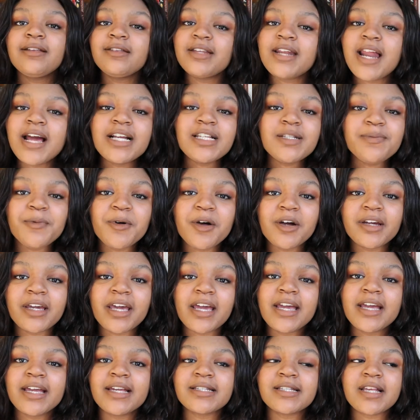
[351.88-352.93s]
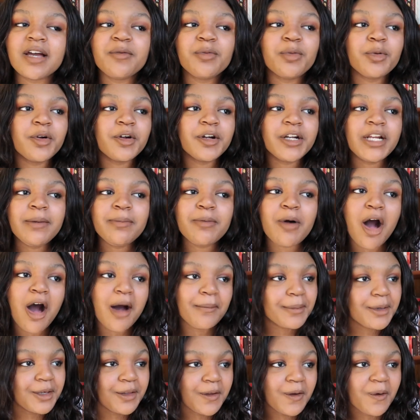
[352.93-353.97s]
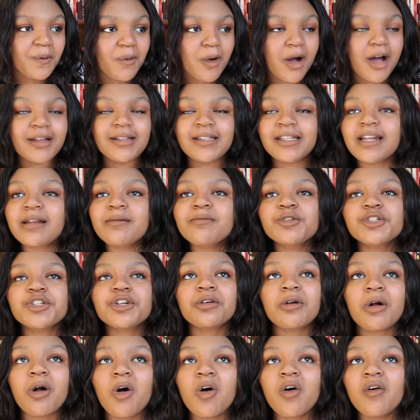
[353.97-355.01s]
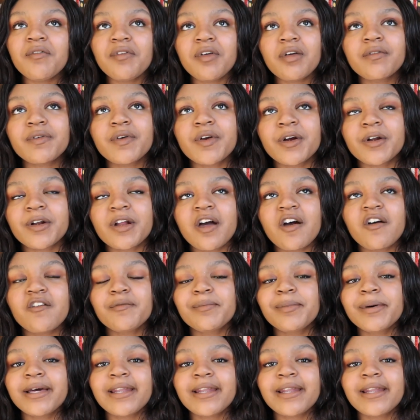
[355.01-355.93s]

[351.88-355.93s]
The next book is a pretty popular one that I'm sure all of you have heard of,